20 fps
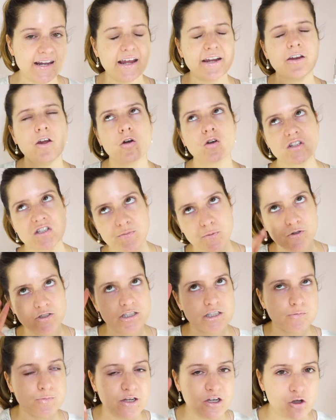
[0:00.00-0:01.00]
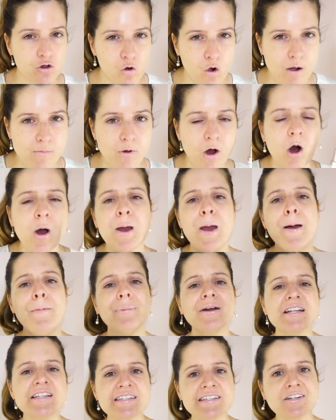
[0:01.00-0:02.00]
I know it's supposed to be normal,
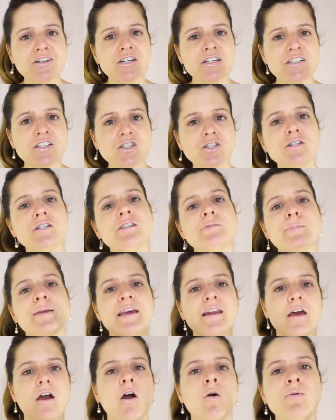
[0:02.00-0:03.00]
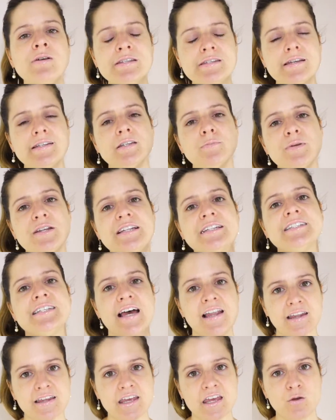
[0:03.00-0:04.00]
but it still concerns me and I always like to be
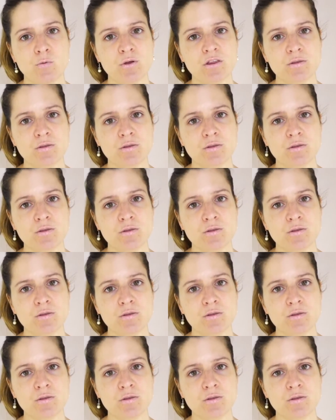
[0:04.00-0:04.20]
delicate